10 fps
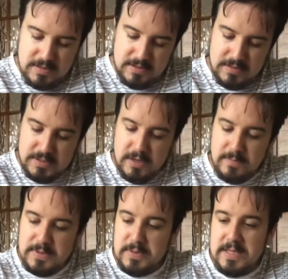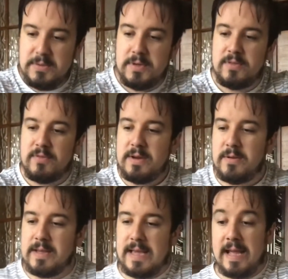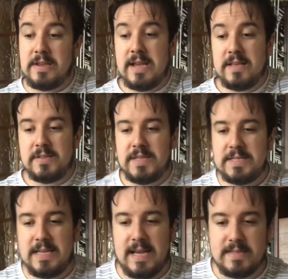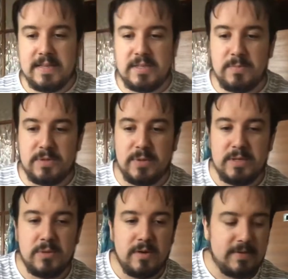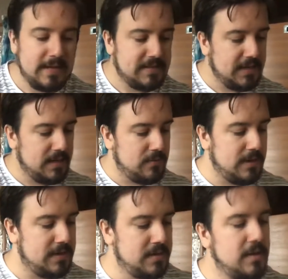so between £2 and £3 a can, you're getting 6 cans. That's between 12 and 18 quid.